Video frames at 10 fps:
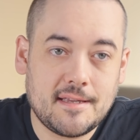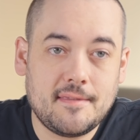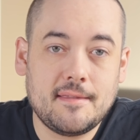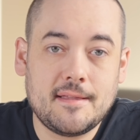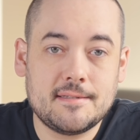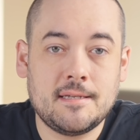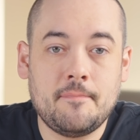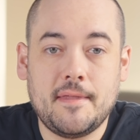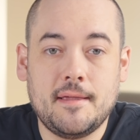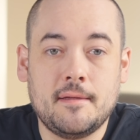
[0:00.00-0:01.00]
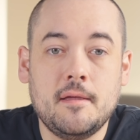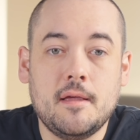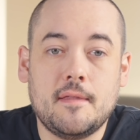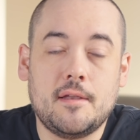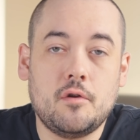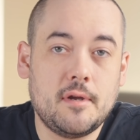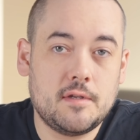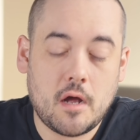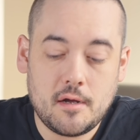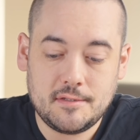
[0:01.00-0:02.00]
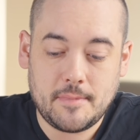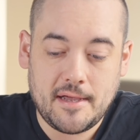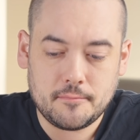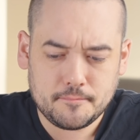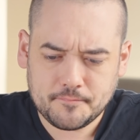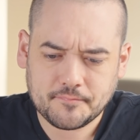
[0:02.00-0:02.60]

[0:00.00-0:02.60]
I think that's something that nobody talks about,